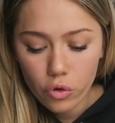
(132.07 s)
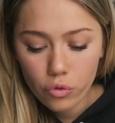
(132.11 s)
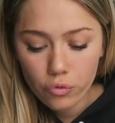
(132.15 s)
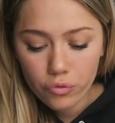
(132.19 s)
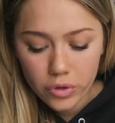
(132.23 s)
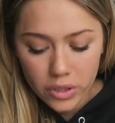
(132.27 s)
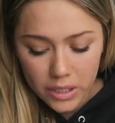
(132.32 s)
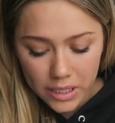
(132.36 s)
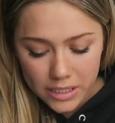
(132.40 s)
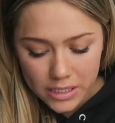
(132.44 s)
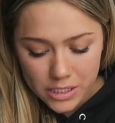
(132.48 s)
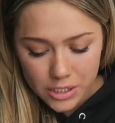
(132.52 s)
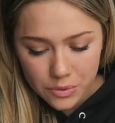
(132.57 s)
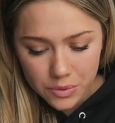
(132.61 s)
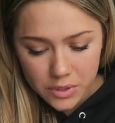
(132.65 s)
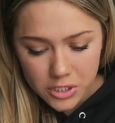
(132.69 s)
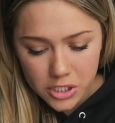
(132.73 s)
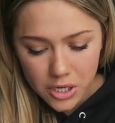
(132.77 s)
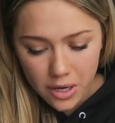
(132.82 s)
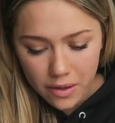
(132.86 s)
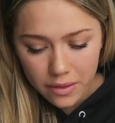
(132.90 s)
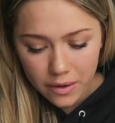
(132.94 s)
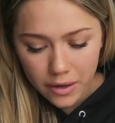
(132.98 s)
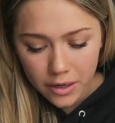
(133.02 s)
relate to
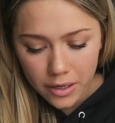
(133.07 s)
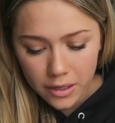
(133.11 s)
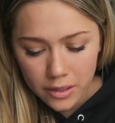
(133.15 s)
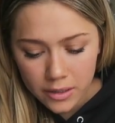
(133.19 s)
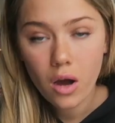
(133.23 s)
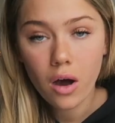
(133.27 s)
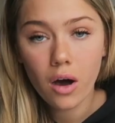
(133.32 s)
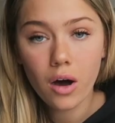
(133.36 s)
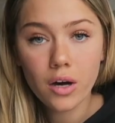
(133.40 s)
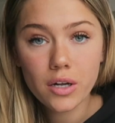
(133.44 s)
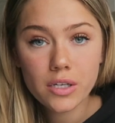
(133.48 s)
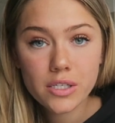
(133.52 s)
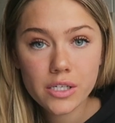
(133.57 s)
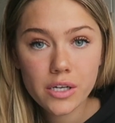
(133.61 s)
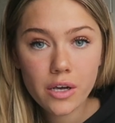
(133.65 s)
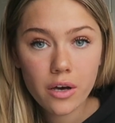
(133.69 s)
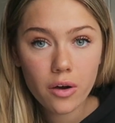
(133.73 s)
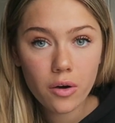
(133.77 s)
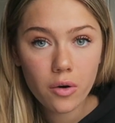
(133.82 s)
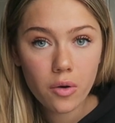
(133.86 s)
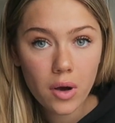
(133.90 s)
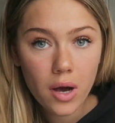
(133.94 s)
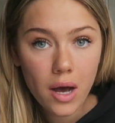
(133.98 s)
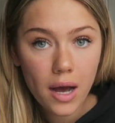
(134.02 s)
each other.
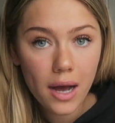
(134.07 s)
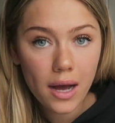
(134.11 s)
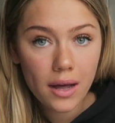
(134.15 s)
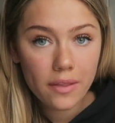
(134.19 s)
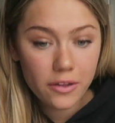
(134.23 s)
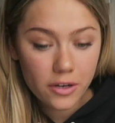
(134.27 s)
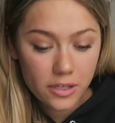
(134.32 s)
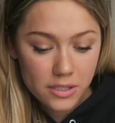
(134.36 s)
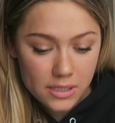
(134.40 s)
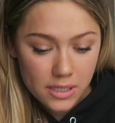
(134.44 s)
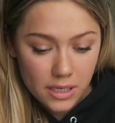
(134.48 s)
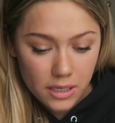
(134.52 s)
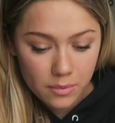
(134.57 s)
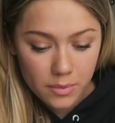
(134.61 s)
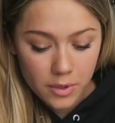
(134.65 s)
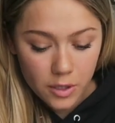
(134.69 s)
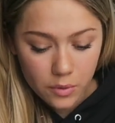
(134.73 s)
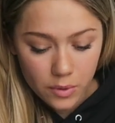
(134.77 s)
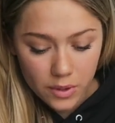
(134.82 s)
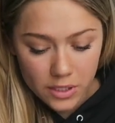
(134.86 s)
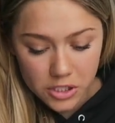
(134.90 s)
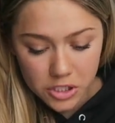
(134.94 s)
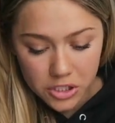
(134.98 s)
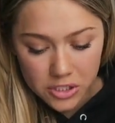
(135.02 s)
Also, there's gonna be
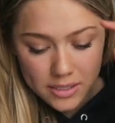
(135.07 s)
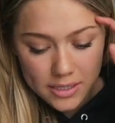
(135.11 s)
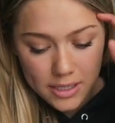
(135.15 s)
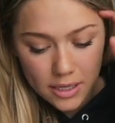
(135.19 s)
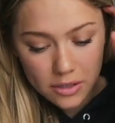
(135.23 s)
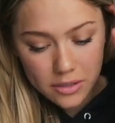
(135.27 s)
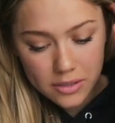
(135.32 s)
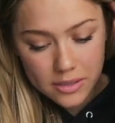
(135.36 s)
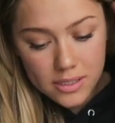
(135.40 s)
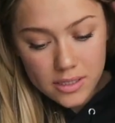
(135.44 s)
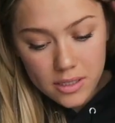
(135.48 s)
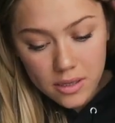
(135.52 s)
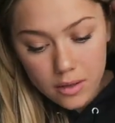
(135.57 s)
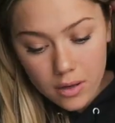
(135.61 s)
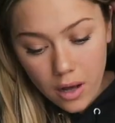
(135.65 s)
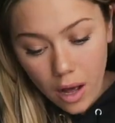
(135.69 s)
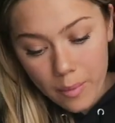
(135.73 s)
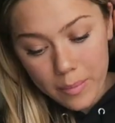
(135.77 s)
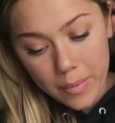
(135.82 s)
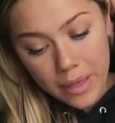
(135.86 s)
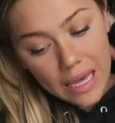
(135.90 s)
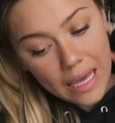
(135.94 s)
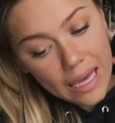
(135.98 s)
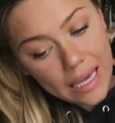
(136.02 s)
questions that are still
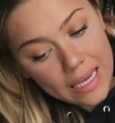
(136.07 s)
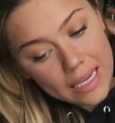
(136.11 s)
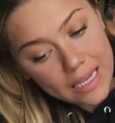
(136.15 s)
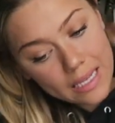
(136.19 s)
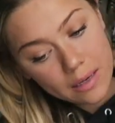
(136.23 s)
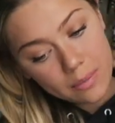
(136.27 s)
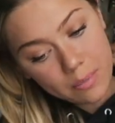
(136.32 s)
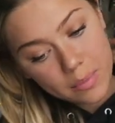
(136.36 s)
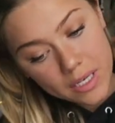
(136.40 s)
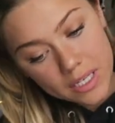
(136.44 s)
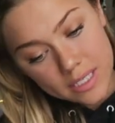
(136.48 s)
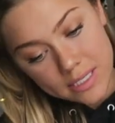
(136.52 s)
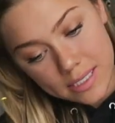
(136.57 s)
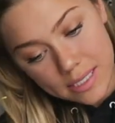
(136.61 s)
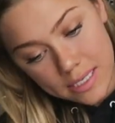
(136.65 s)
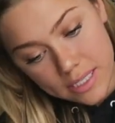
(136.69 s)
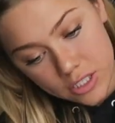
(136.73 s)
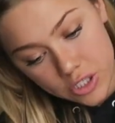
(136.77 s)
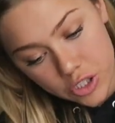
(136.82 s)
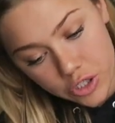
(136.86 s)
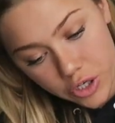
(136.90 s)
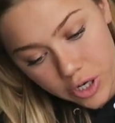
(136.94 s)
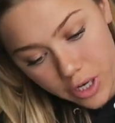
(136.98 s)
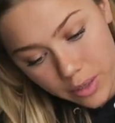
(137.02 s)
coming in because
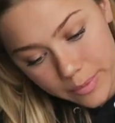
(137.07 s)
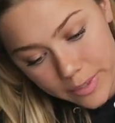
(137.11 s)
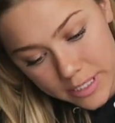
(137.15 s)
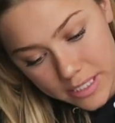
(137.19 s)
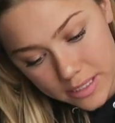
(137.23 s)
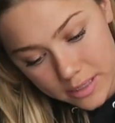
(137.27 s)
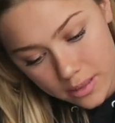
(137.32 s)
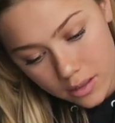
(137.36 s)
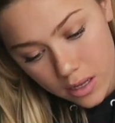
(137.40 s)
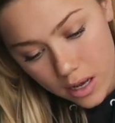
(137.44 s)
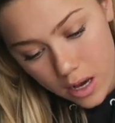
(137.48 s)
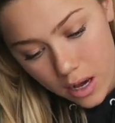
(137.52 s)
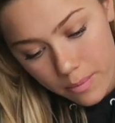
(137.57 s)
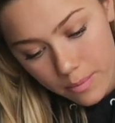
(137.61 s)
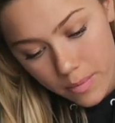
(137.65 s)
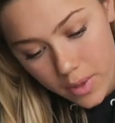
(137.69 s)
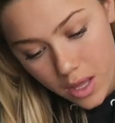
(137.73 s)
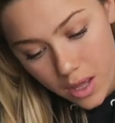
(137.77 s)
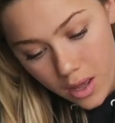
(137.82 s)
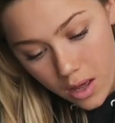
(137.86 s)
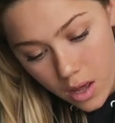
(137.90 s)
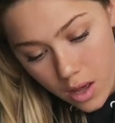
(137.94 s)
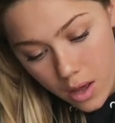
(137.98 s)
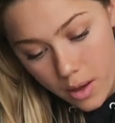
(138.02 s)
Instagram is still up.
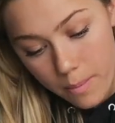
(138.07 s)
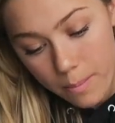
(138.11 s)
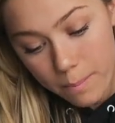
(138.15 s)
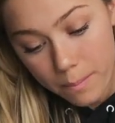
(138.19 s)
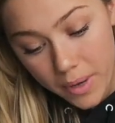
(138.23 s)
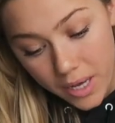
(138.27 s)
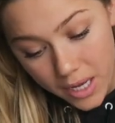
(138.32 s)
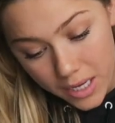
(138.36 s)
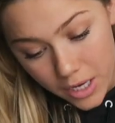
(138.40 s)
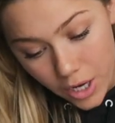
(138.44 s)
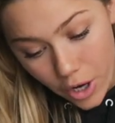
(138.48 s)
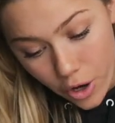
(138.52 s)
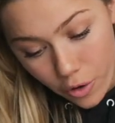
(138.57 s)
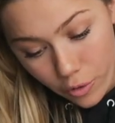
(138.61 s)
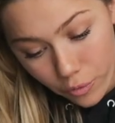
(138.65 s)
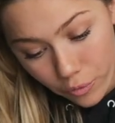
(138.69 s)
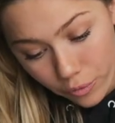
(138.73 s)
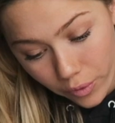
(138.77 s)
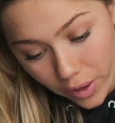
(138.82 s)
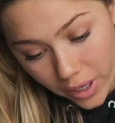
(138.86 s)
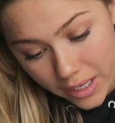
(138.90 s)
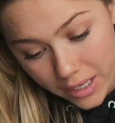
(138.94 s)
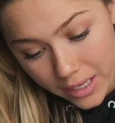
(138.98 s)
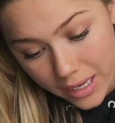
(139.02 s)
But
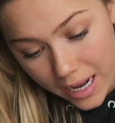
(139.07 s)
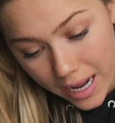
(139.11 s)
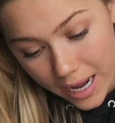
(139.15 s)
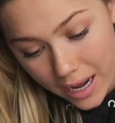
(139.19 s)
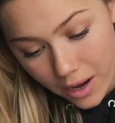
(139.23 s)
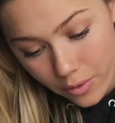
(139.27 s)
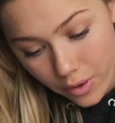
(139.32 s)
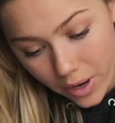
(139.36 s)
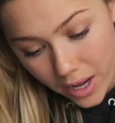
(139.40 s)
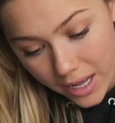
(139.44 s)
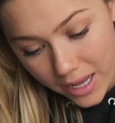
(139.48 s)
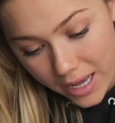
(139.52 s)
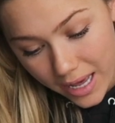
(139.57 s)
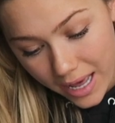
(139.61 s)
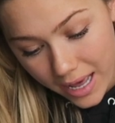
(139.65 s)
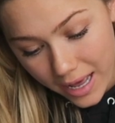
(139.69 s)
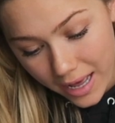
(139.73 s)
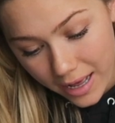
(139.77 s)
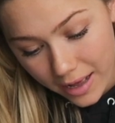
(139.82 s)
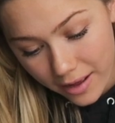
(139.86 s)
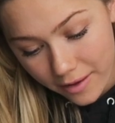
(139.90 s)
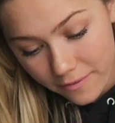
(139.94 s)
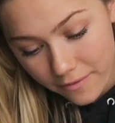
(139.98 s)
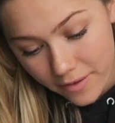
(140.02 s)
right now I
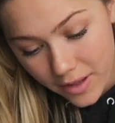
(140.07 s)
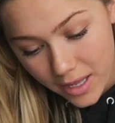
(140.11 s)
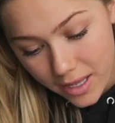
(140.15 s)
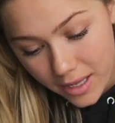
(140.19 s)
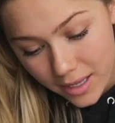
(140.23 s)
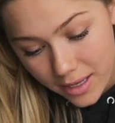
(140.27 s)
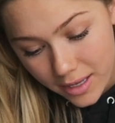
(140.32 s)
have